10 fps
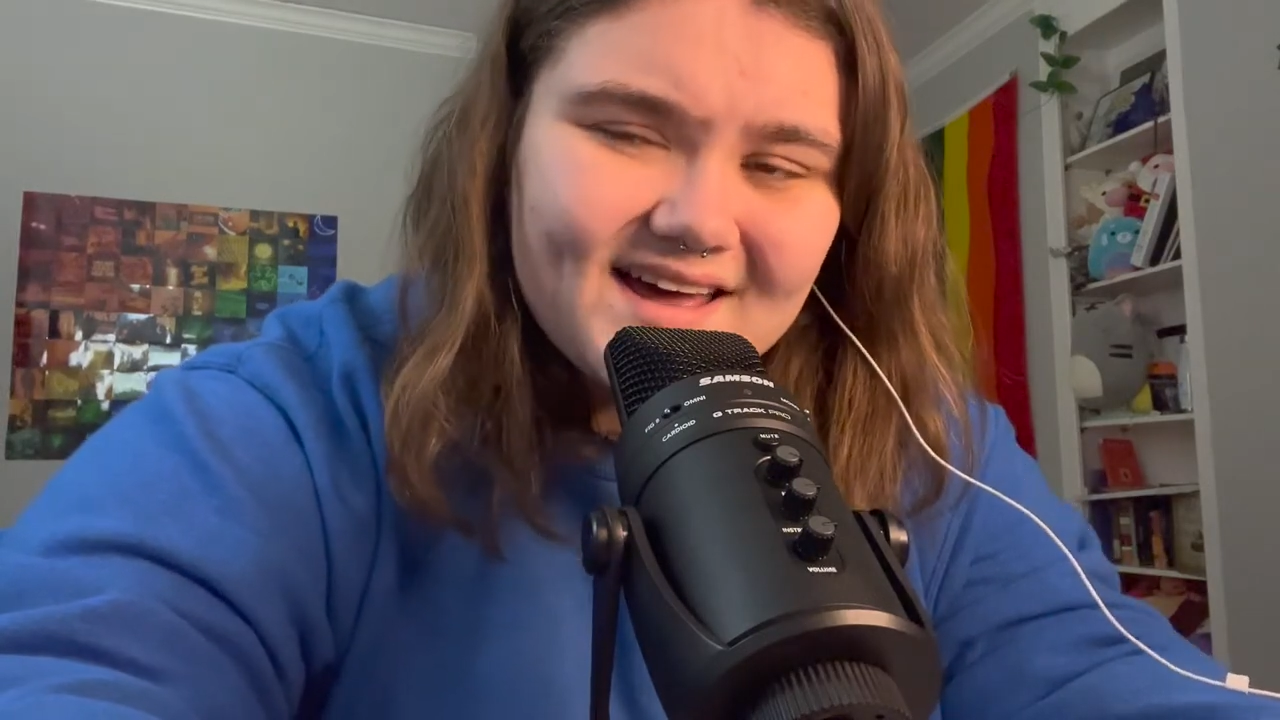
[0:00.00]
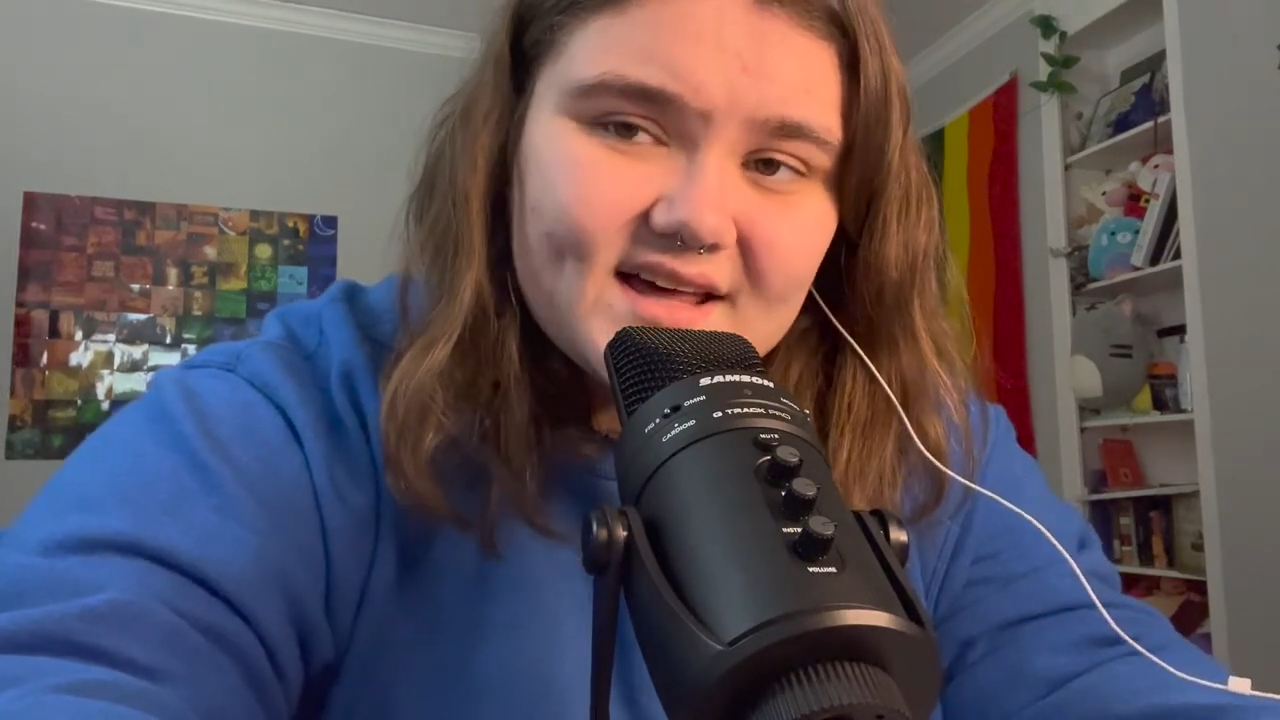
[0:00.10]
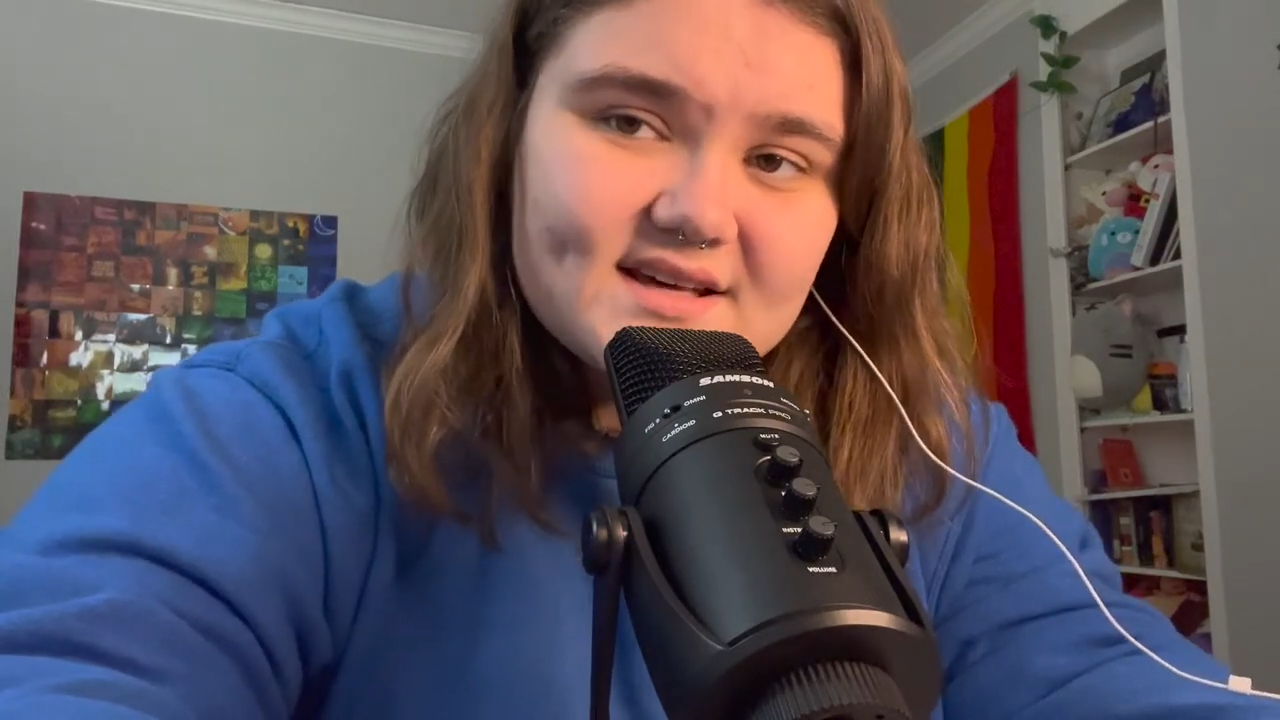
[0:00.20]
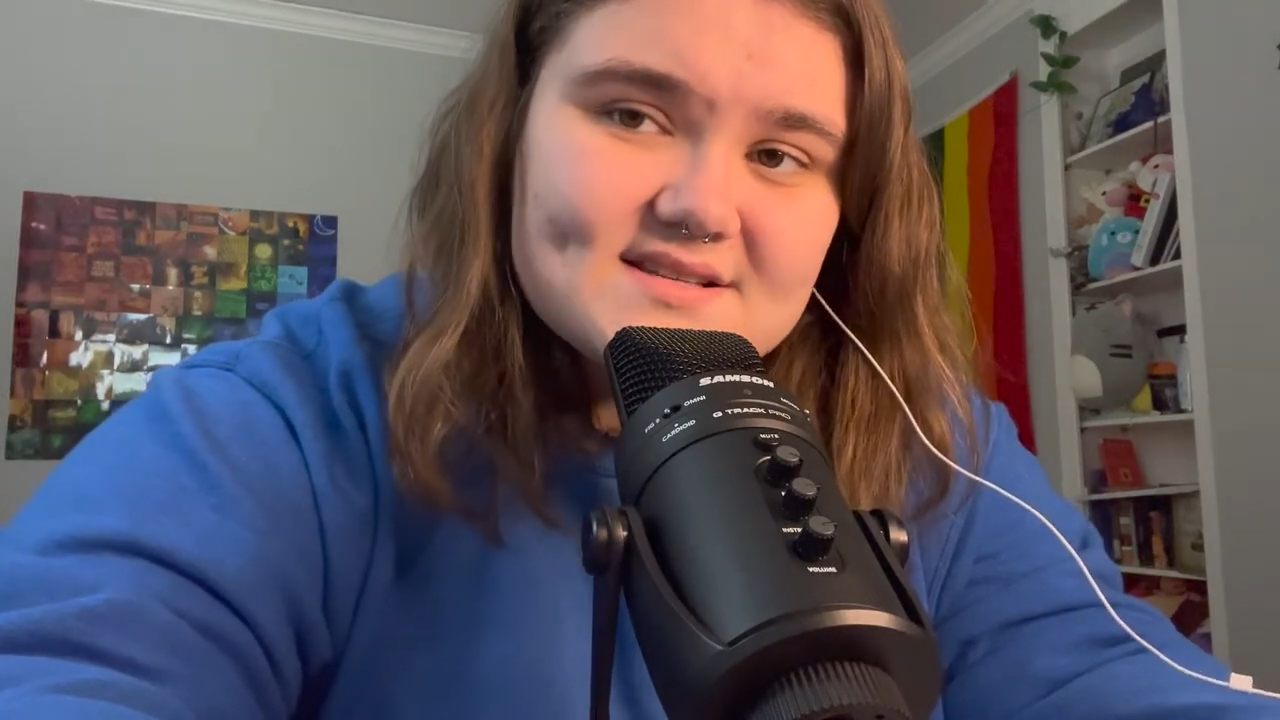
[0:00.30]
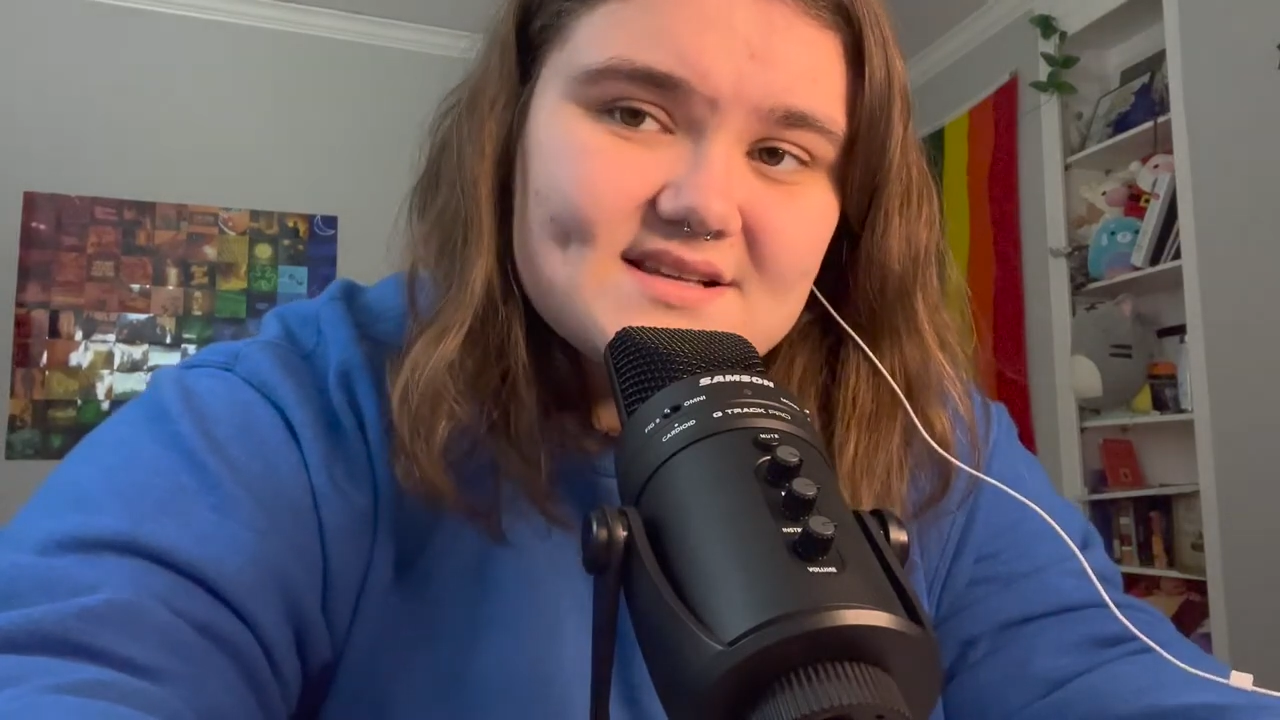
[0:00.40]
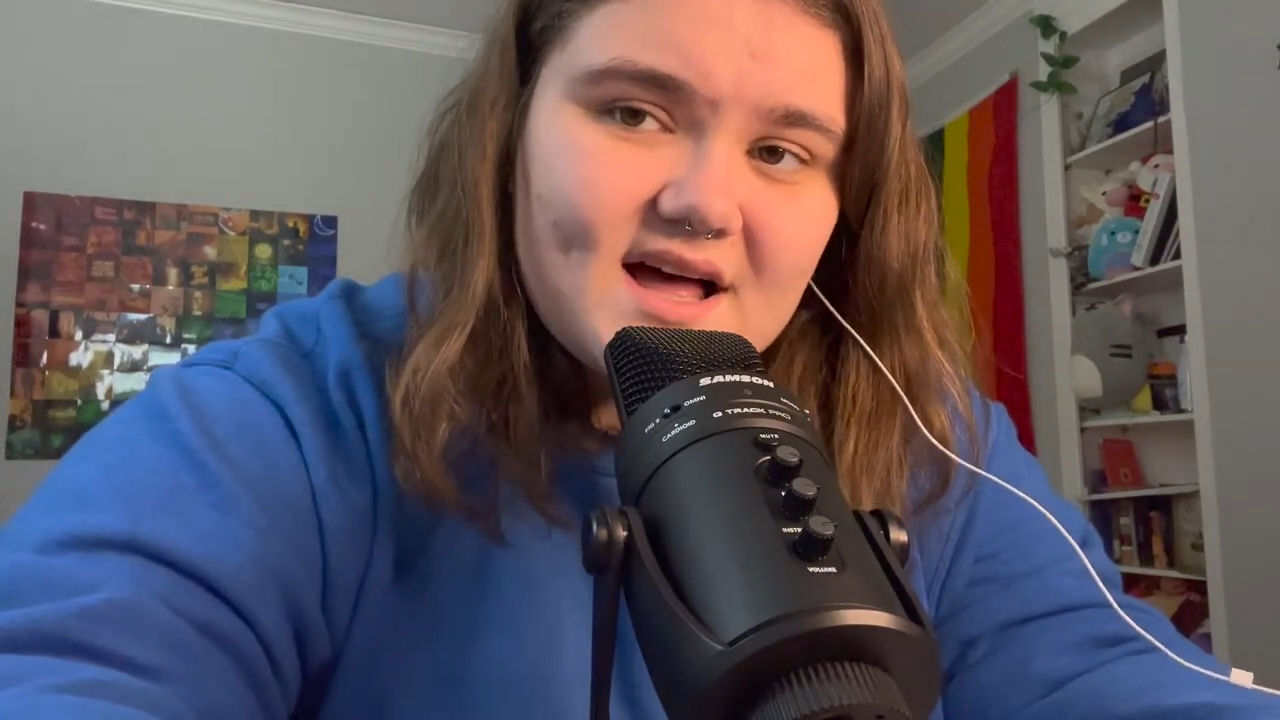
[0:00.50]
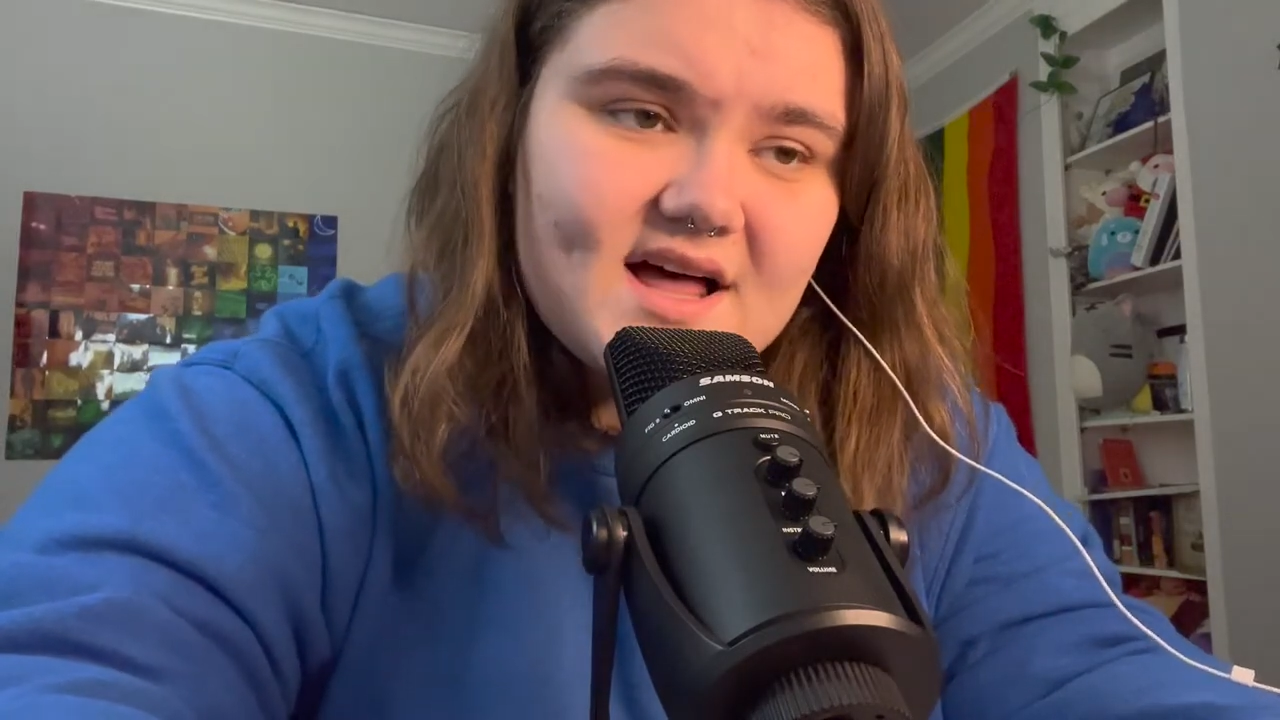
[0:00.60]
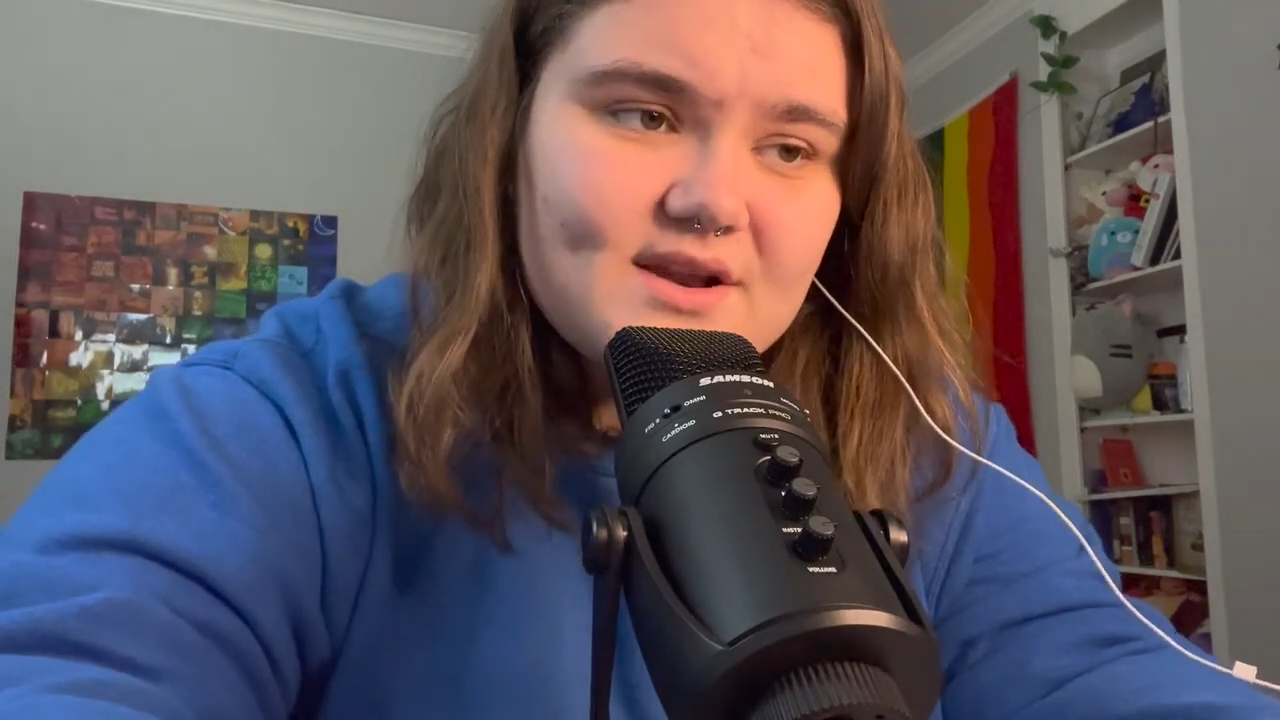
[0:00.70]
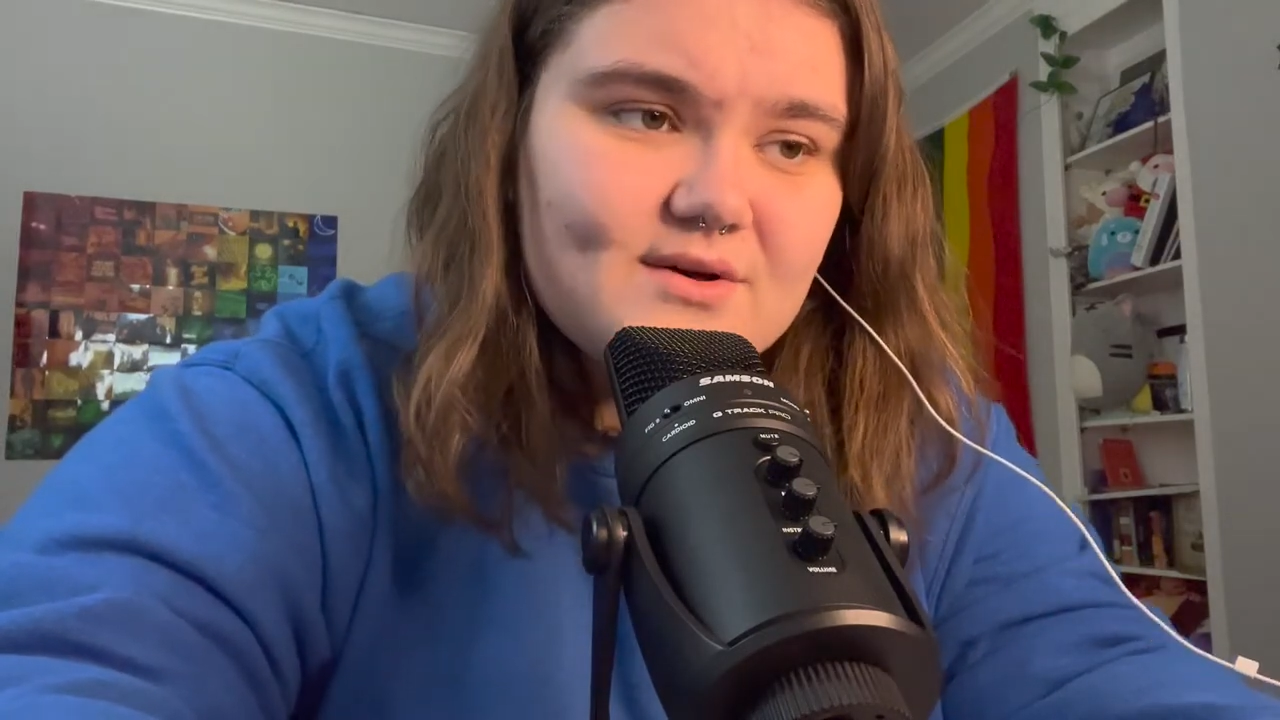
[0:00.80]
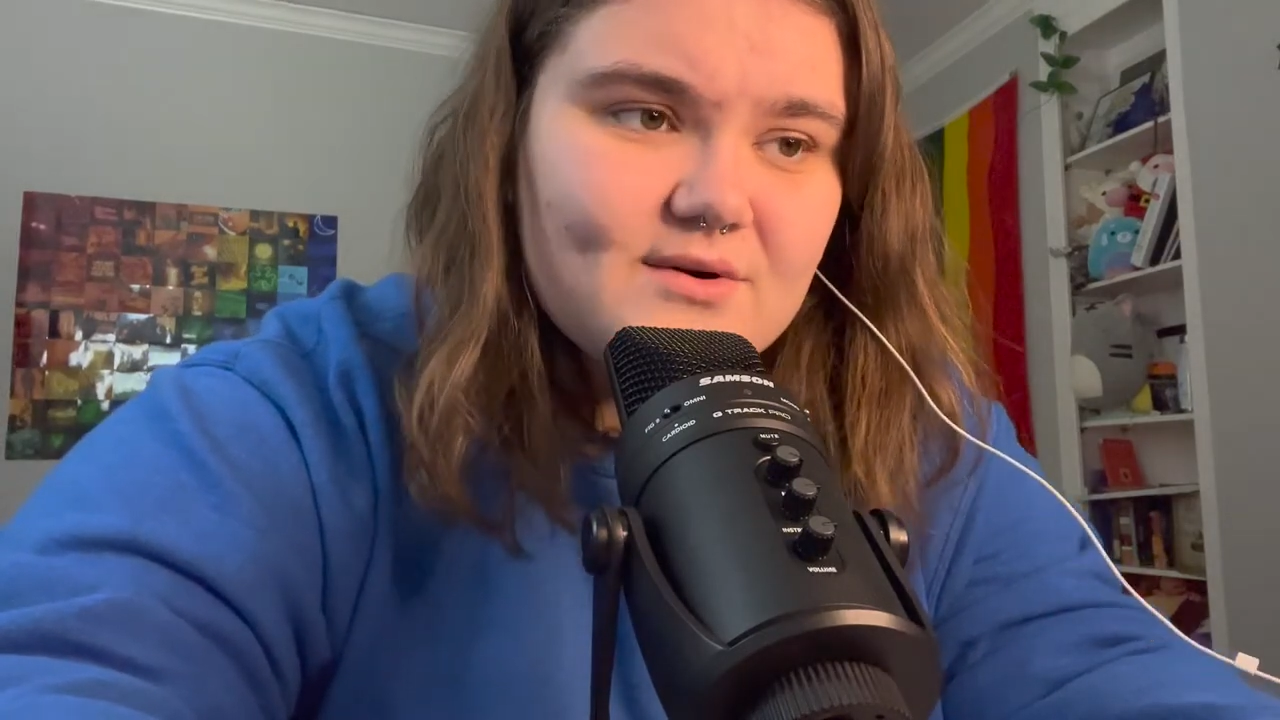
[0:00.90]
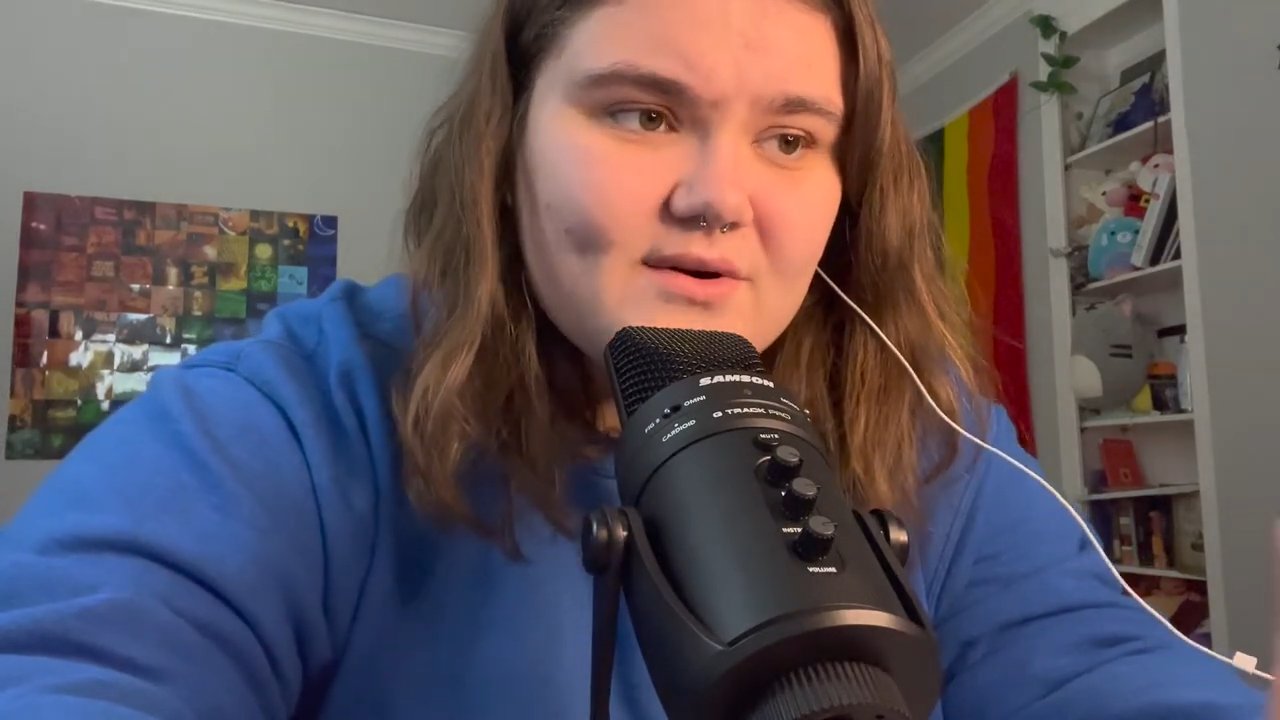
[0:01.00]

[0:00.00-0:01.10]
'Cause I knew